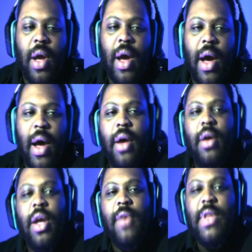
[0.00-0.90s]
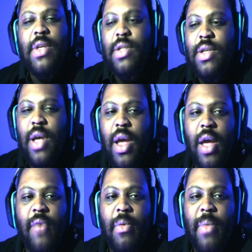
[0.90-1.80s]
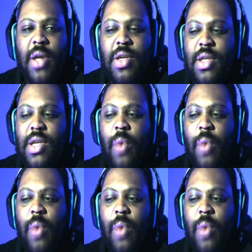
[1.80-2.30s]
Uh, if this information is